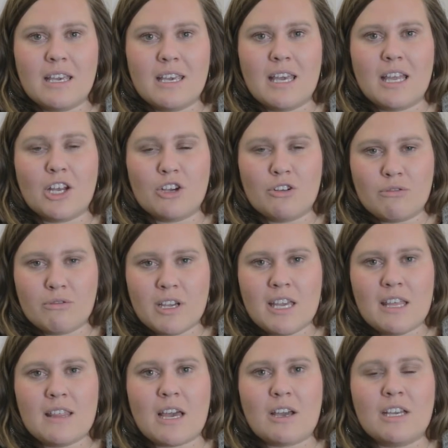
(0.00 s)
can
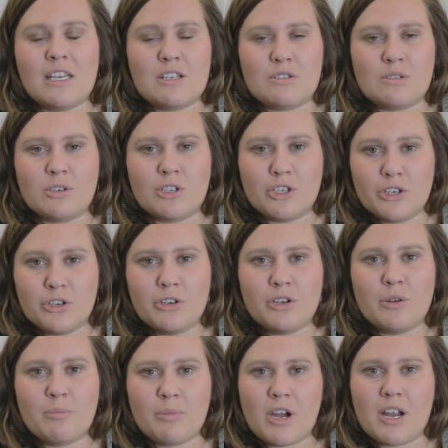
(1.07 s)
agree that is a
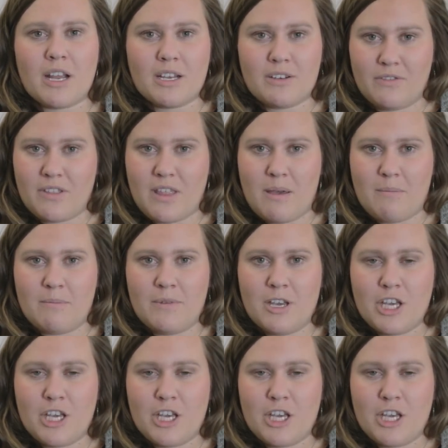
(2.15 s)
good product for them.